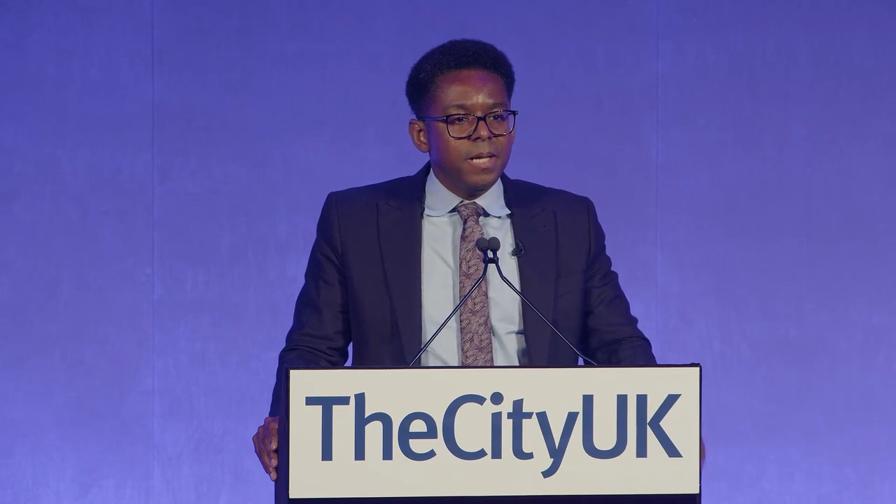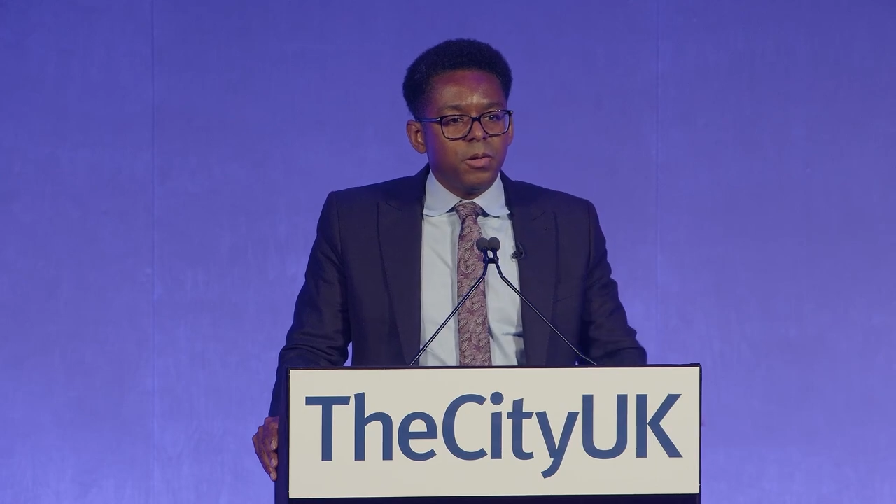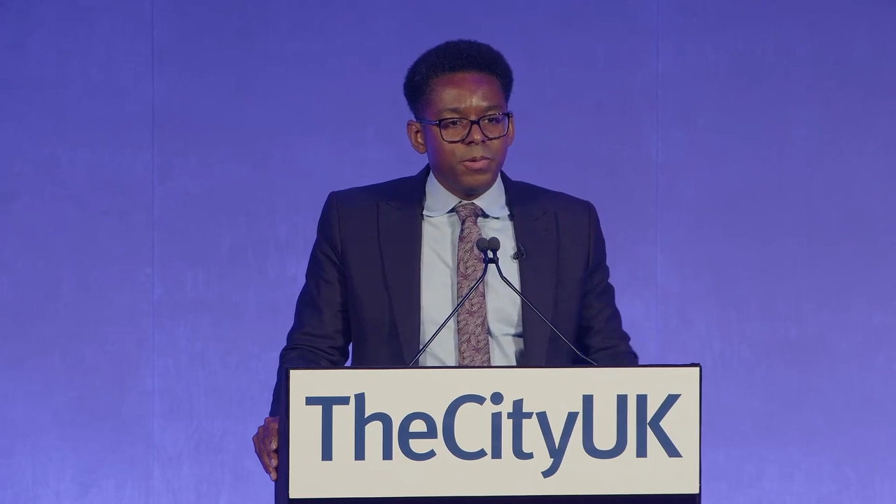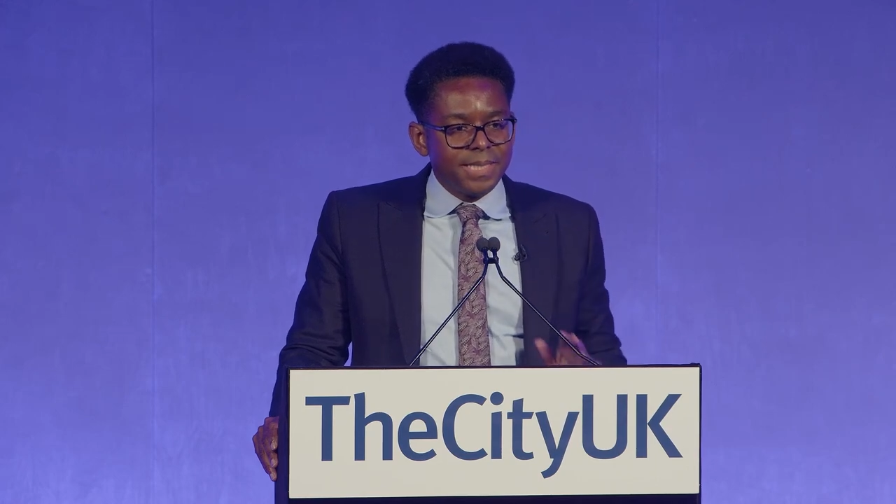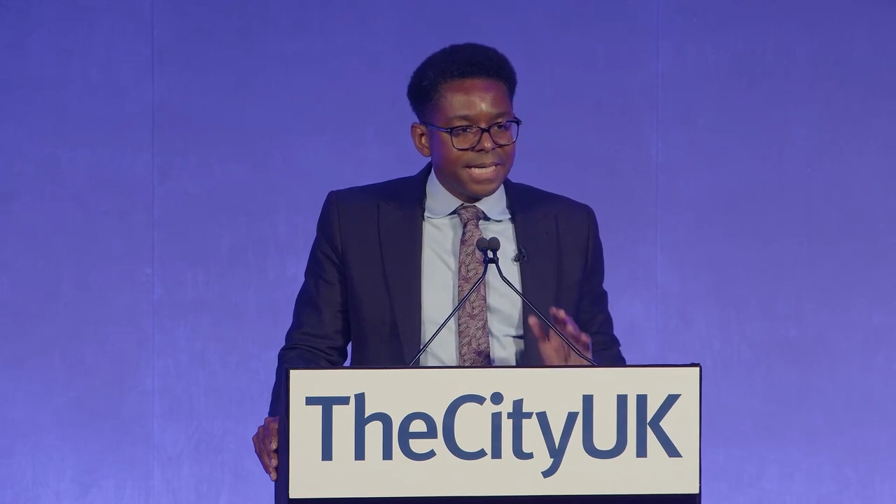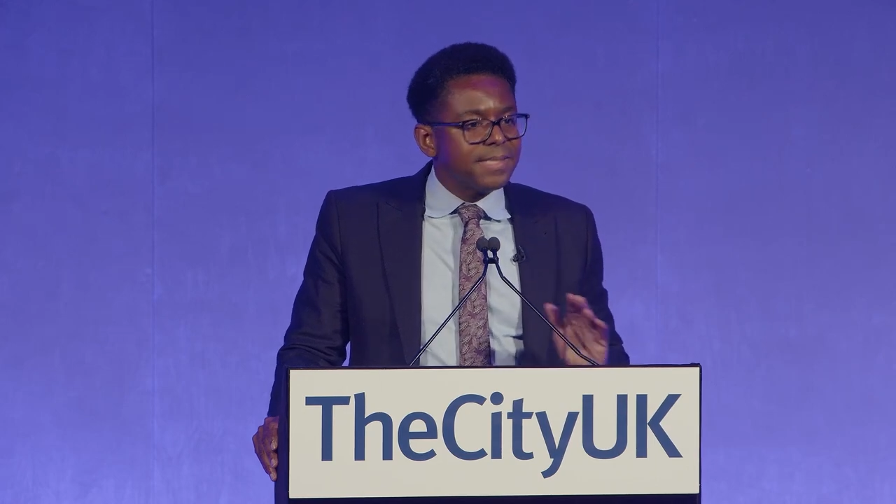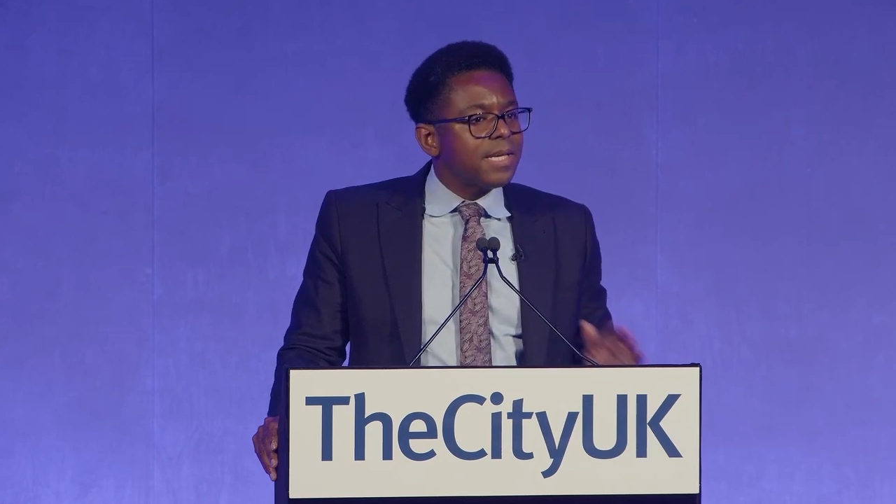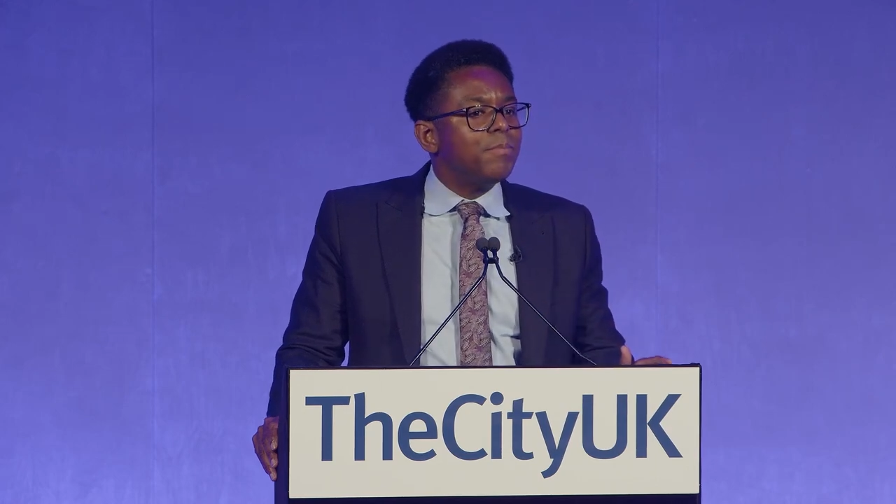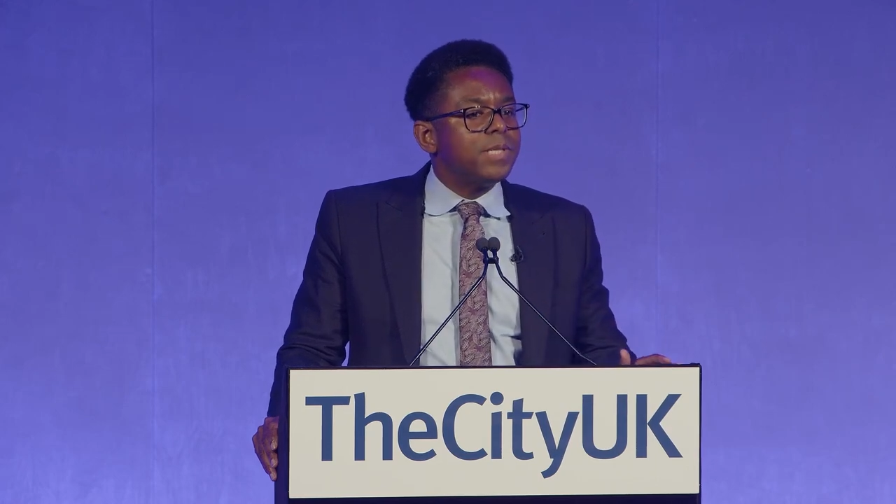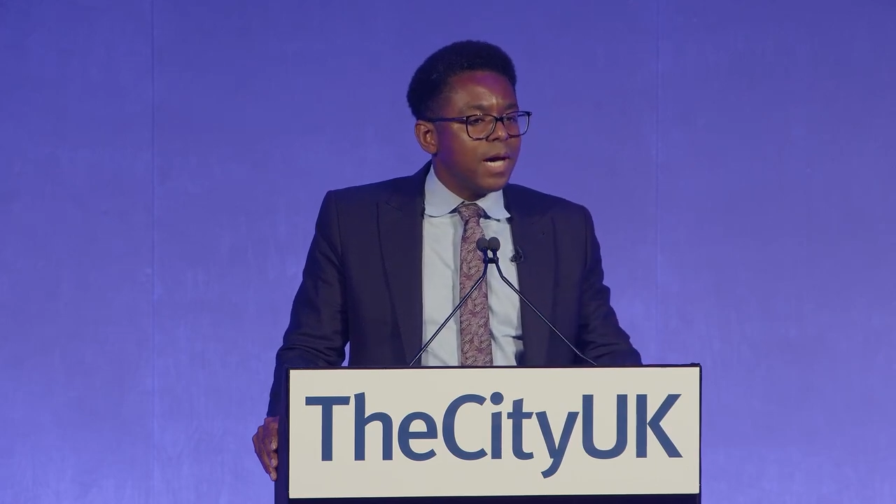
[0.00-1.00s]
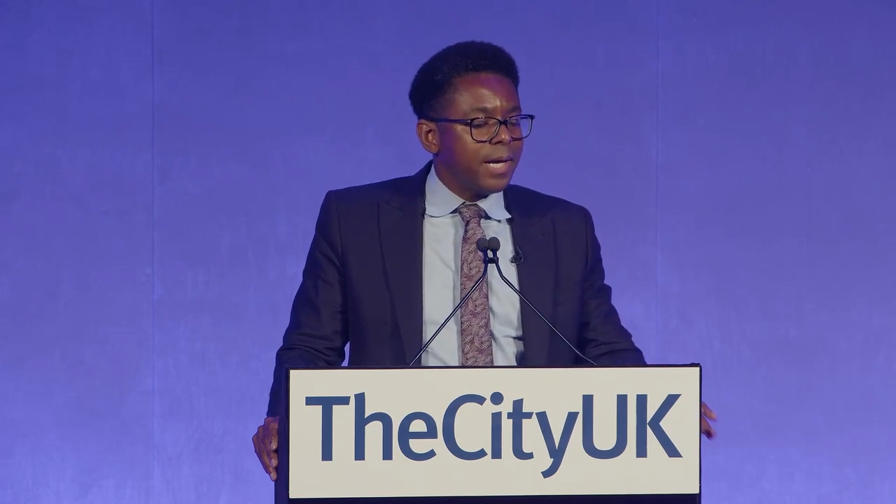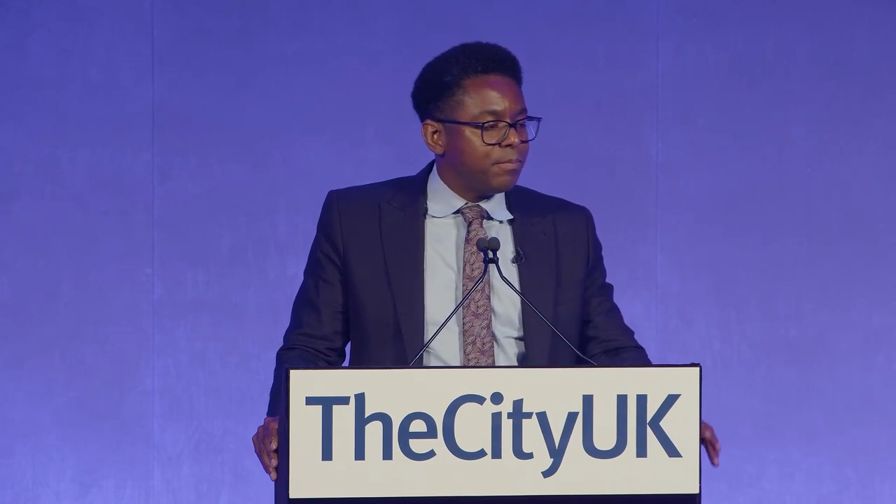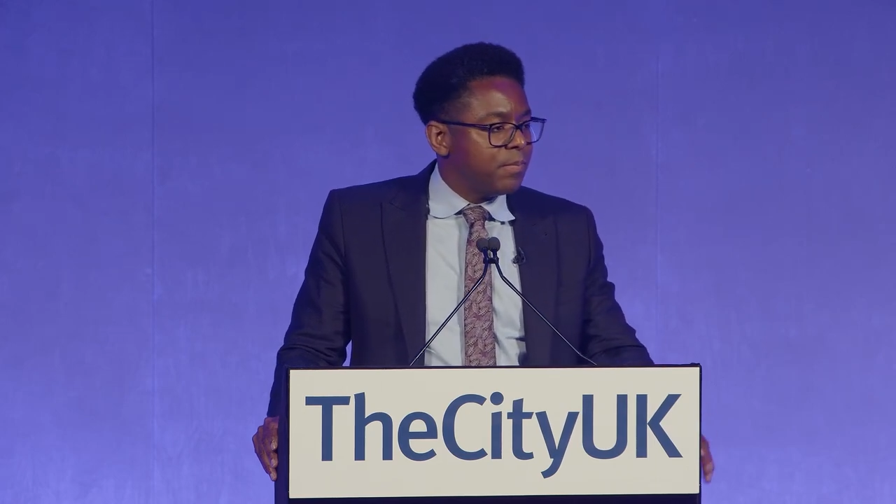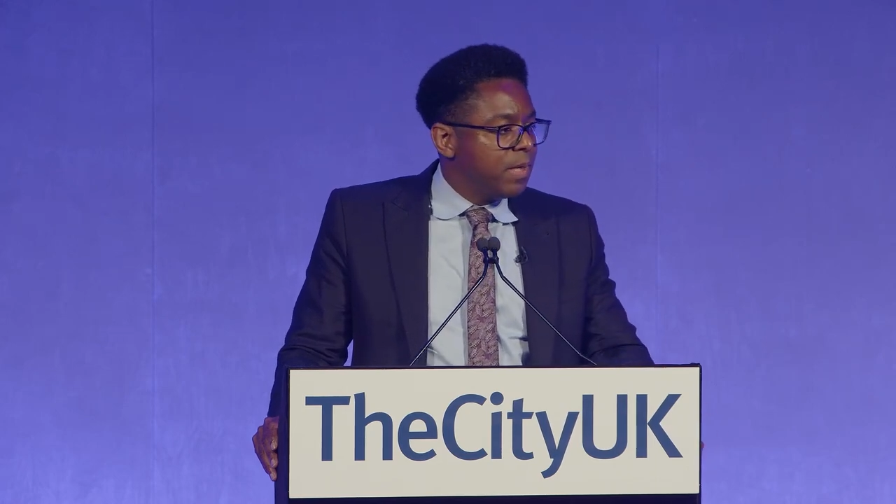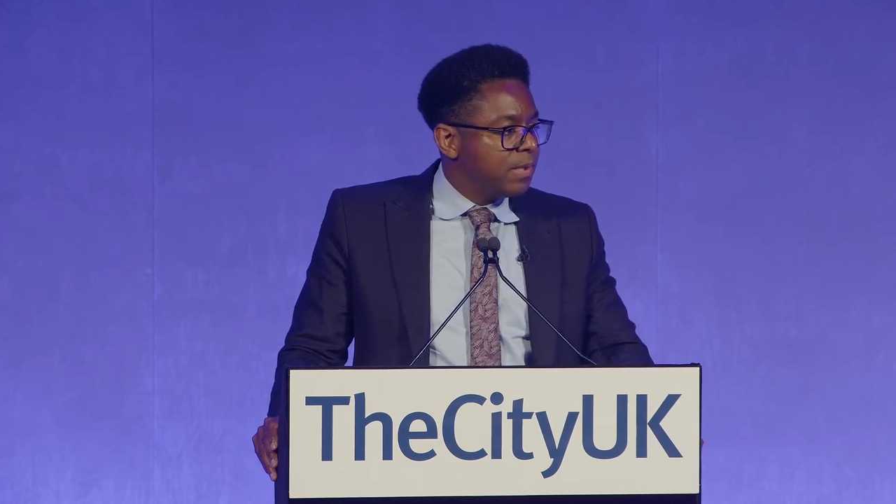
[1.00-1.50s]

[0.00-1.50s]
that we take some time